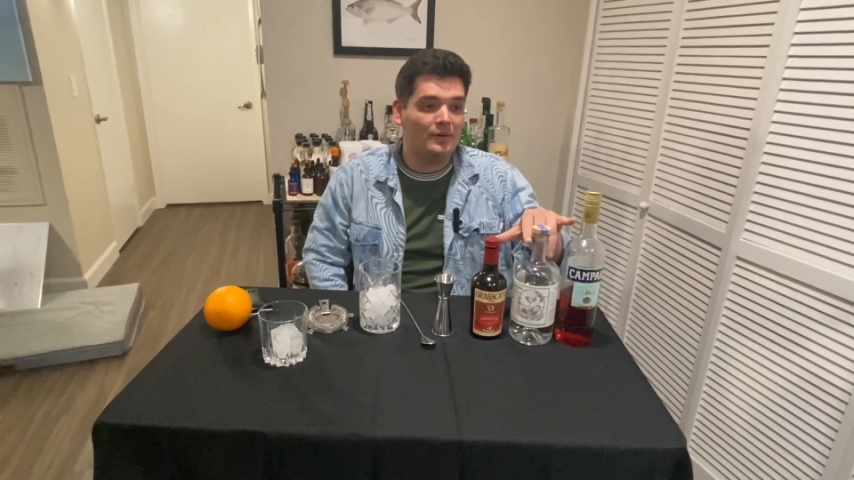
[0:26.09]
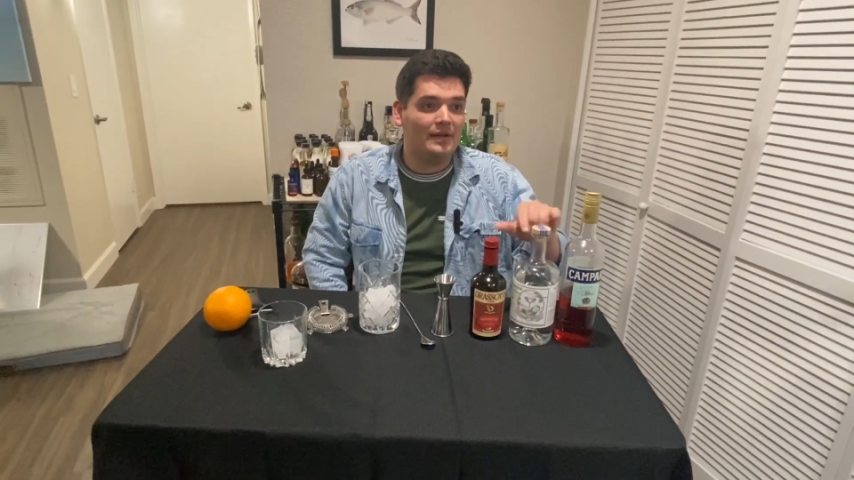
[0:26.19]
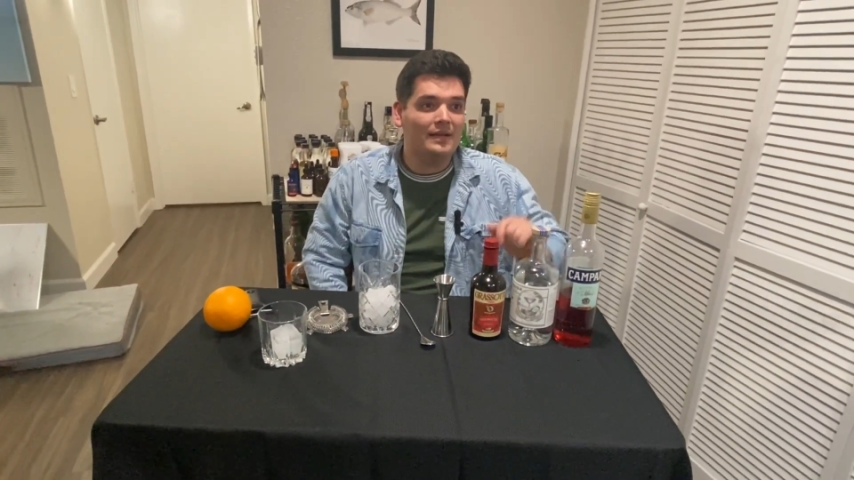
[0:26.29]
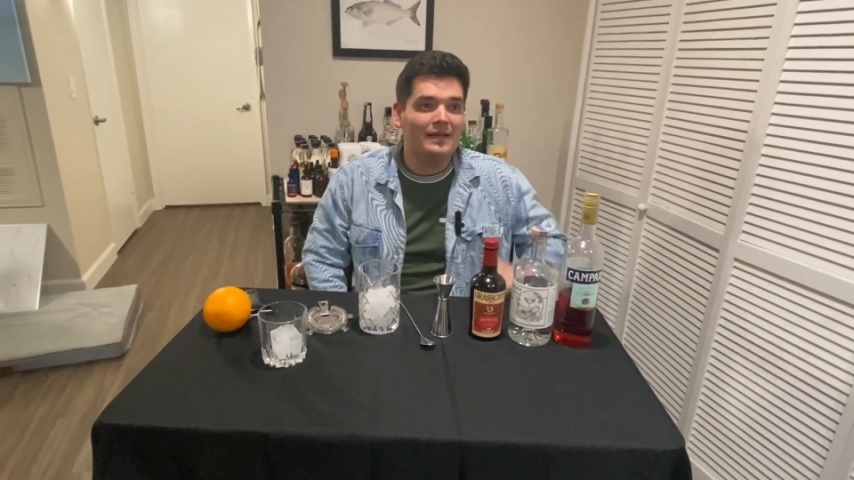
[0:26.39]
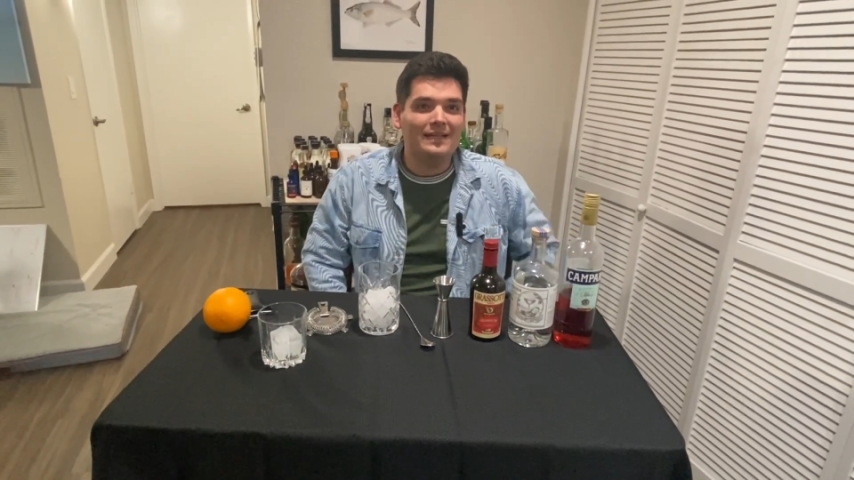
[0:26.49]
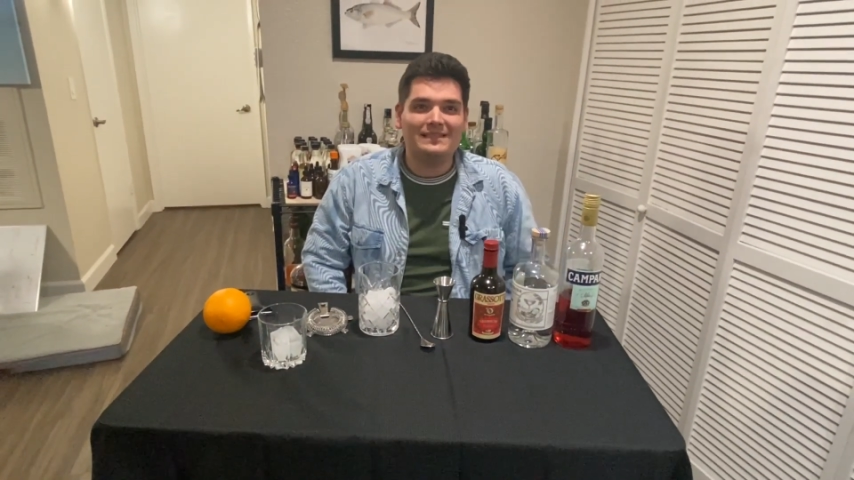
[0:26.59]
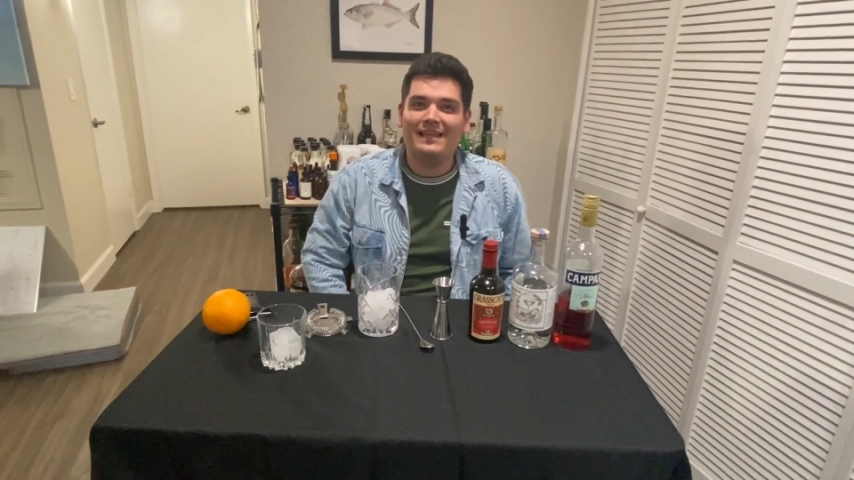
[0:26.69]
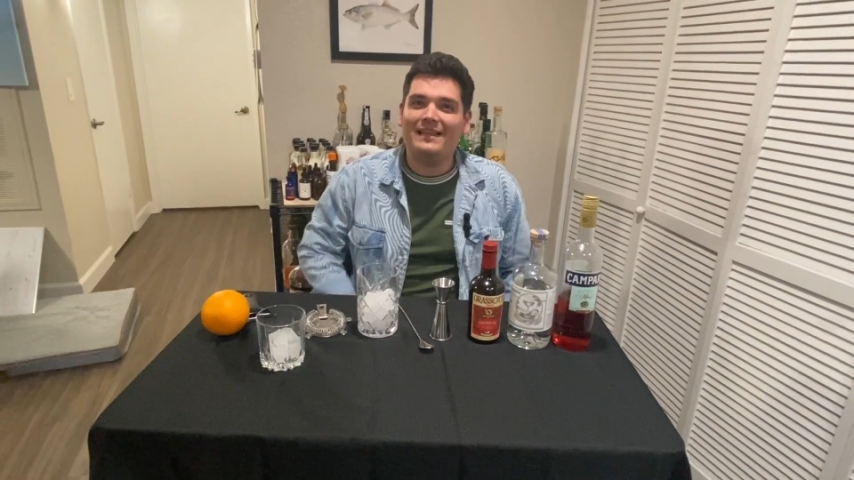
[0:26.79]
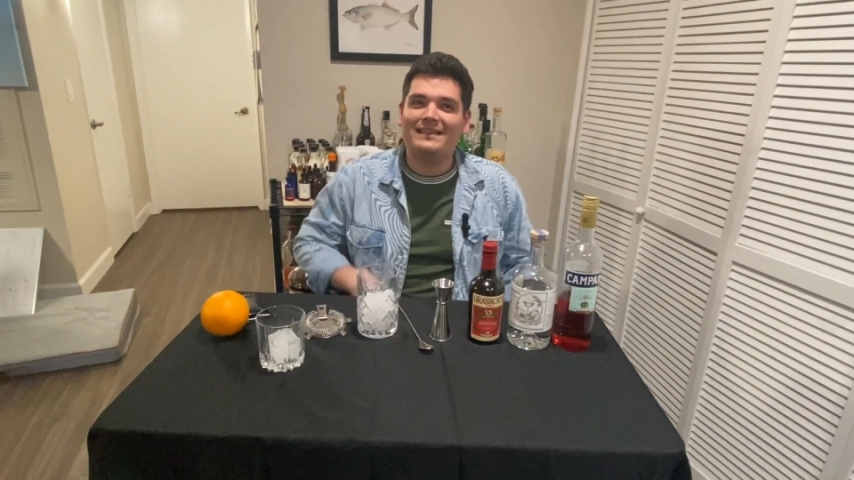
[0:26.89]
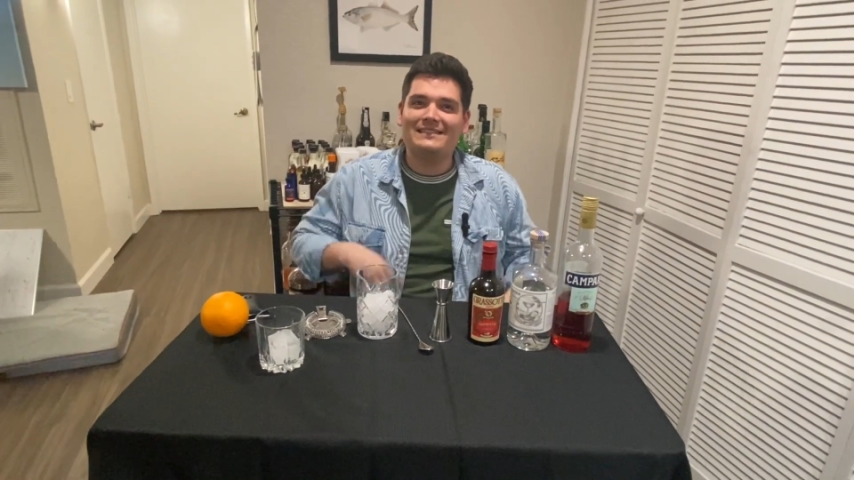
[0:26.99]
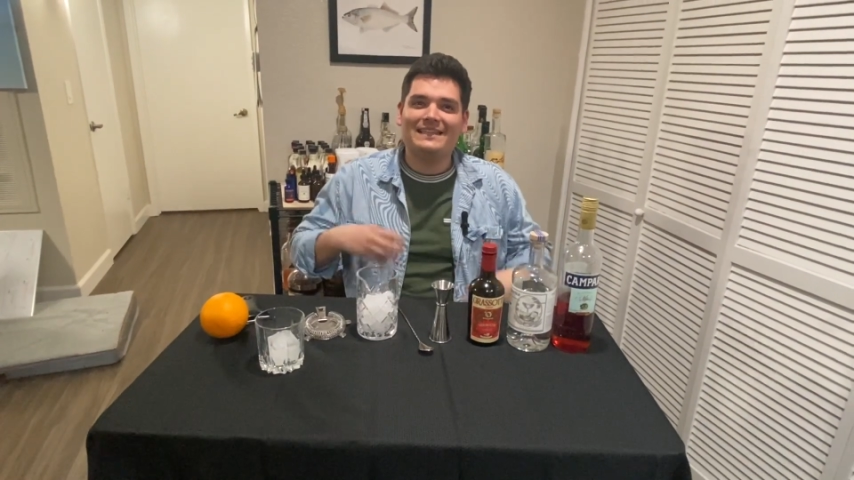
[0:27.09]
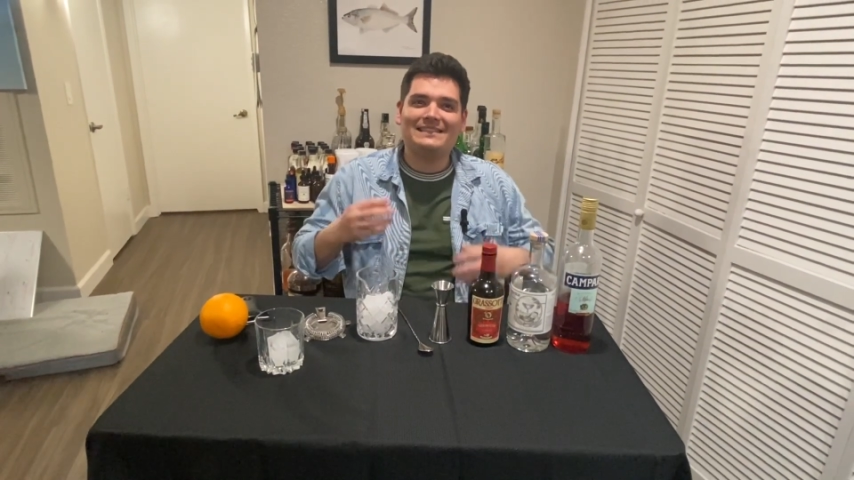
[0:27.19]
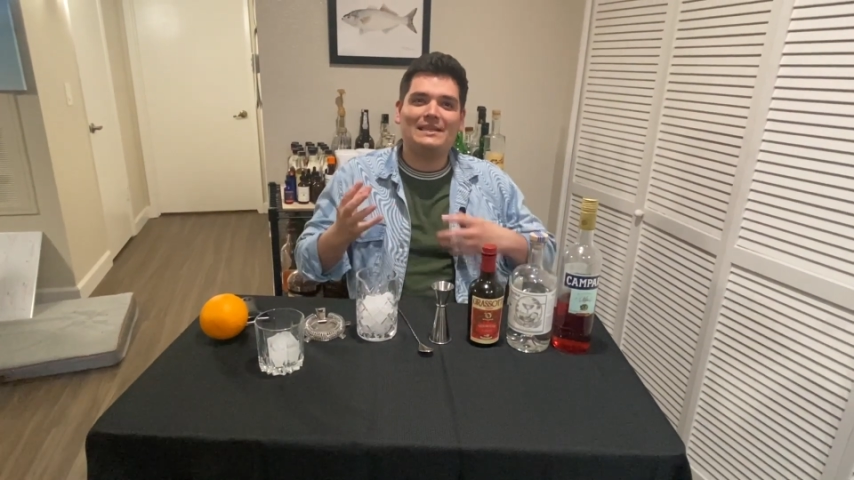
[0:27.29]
but it's got like this nice